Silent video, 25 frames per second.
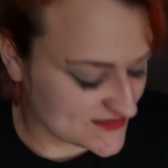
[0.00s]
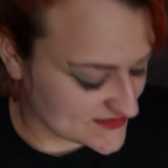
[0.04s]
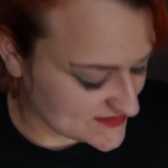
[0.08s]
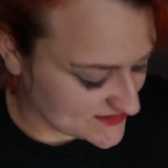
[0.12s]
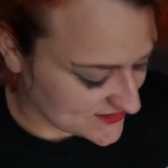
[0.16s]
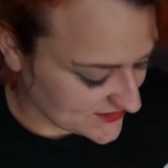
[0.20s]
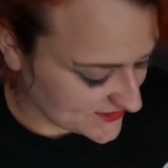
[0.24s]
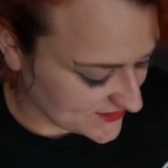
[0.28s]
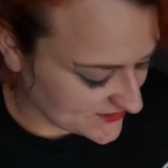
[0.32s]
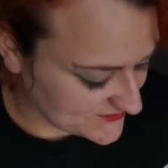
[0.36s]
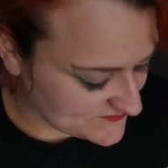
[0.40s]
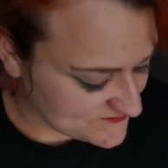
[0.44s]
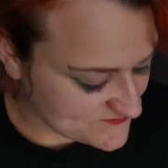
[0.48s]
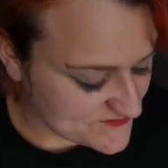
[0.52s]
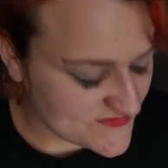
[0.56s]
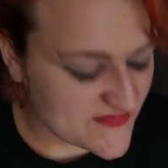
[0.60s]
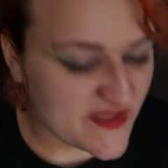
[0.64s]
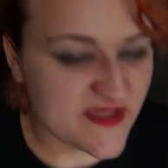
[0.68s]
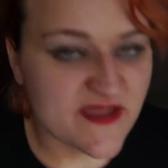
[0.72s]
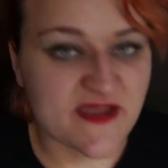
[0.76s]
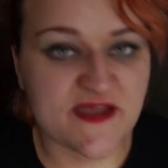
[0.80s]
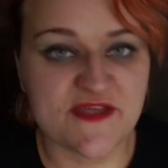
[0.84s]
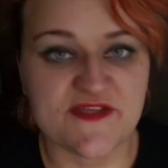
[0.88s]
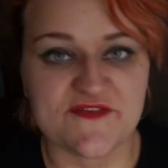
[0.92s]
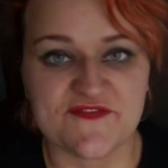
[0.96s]
So
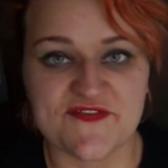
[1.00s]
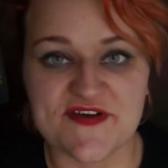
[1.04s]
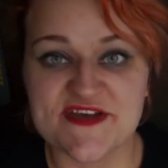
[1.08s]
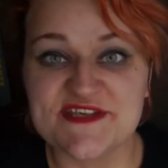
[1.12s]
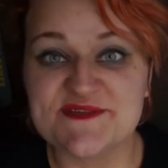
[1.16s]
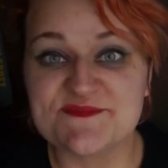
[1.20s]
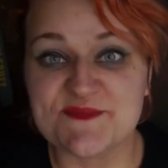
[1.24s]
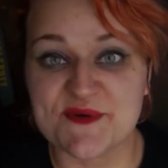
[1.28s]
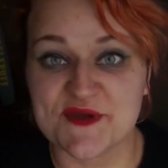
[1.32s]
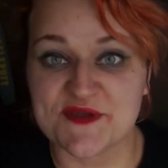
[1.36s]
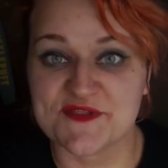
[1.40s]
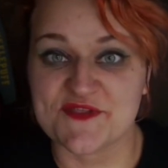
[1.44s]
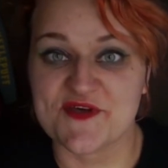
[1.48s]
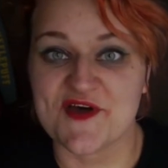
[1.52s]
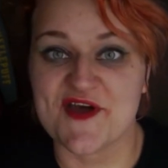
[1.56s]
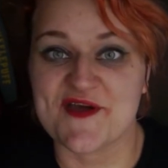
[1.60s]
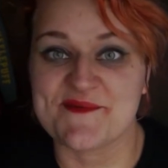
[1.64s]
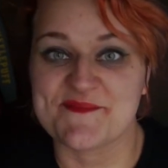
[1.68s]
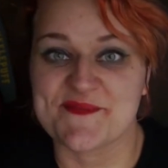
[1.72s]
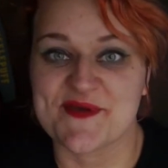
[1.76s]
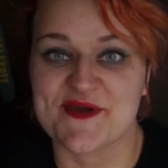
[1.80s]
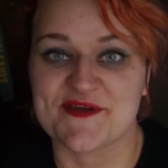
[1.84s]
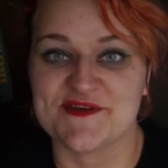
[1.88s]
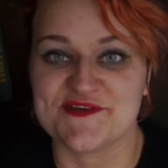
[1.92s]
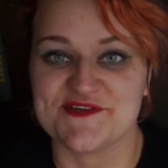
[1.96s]
the first book that
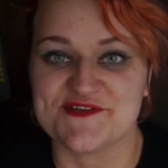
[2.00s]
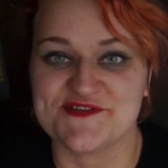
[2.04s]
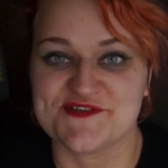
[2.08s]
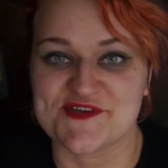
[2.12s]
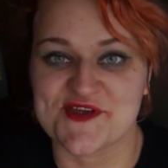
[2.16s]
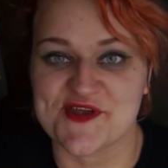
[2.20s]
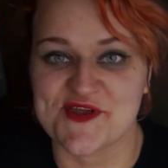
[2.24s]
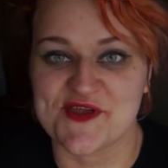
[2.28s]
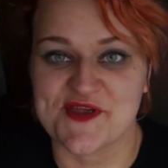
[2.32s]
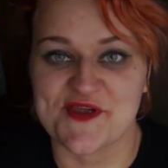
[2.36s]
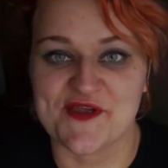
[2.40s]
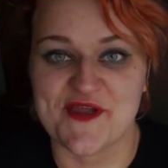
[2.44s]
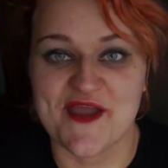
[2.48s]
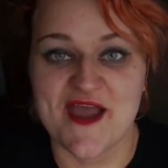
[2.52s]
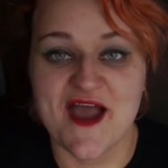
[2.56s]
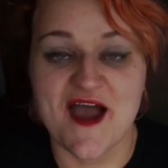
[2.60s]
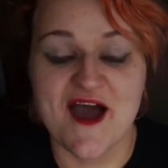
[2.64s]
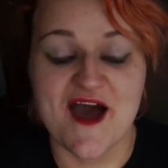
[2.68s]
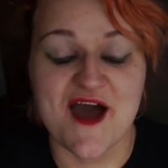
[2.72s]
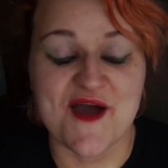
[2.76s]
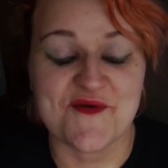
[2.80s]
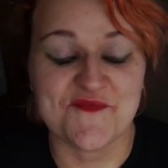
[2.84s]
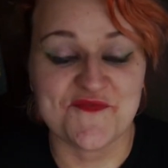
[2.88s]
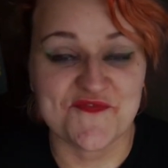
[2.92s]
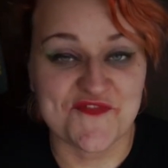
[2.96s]
I'm going to show you,
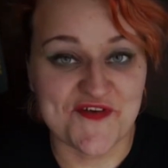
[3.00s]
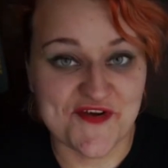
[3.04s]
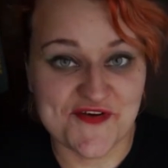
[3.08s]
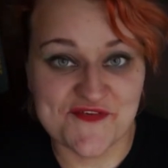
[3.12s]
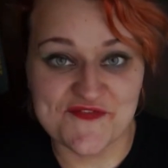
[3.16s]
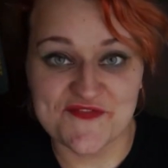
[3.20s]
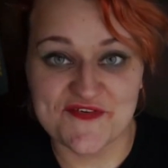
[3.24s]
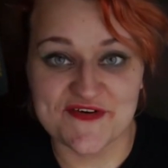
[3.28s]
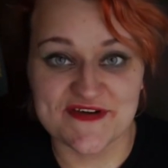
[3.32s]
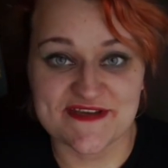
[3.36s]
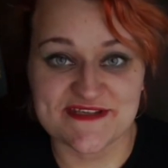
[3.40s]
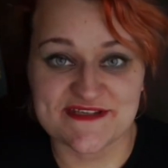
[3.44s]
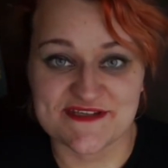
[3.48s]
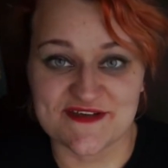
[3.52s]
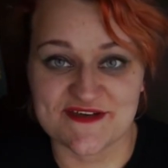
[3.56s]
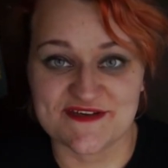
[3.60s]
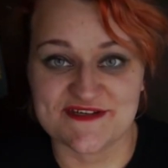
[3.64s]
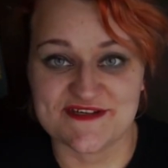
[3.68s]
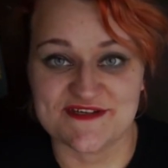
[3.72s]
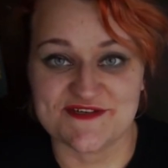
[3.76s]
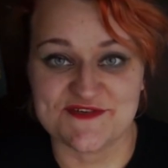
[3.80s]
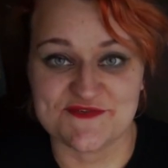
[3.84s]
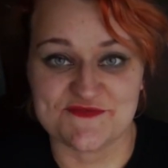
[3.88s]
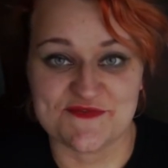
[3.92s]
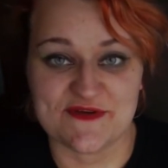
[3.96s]
I'm very, very
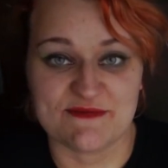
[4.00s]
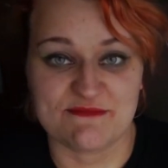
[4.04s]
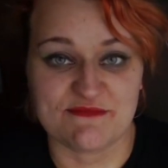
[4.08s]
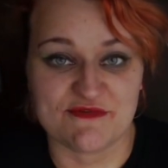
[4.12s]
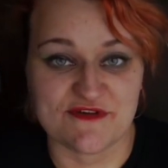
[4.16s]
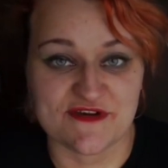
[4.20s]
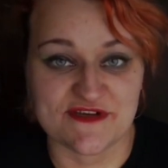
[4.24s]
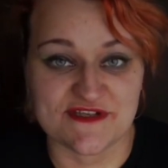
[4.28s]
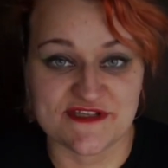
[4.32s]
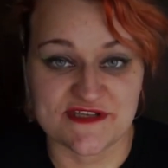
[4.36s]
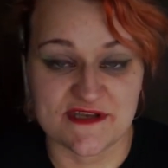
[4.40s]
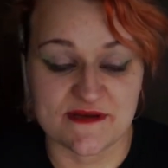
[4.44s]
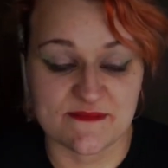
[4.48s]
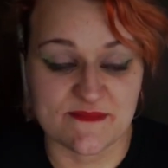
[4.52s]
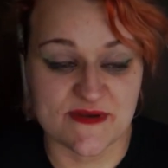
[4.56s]
excited to read pretty soon.